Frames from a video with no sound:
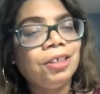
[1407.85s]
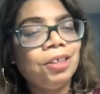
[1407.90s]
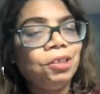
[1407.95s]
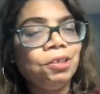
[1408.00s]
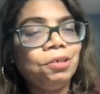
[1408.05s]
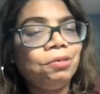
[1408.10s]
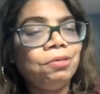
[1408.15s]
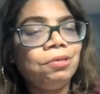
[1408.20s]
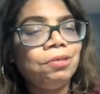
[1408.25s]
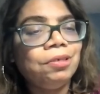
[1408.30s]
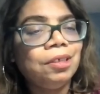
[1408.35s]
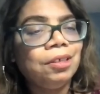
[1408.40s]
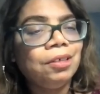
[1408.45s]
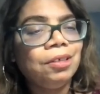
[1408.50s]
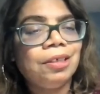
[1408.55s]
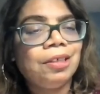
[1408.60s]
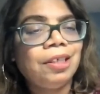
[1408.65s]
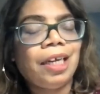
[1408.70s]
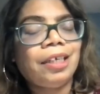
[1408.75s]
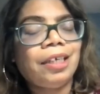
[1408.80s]
to
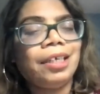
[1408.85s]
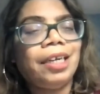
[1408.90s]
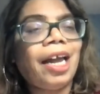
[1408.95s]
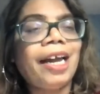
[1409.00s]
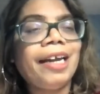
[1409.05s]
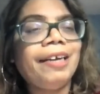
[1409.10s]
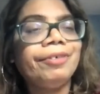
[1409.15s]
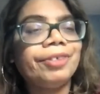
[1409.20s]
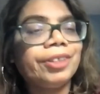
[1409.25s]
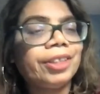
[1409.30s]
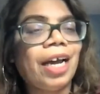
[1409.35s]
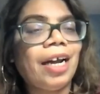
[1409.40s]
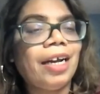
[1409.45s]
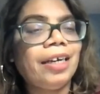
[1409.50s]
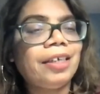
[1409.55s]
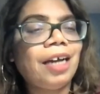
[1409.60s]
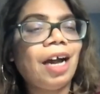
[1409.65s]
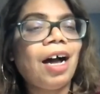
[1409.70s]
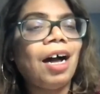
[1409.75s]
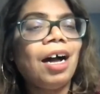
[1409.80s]
like lives
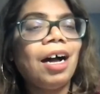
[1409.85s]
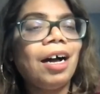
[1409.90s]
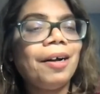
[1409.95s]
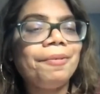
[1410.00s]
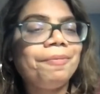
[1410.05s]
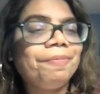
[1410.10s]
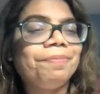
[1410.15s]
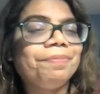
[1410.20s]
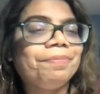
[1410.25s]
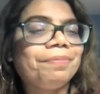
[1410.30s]
that are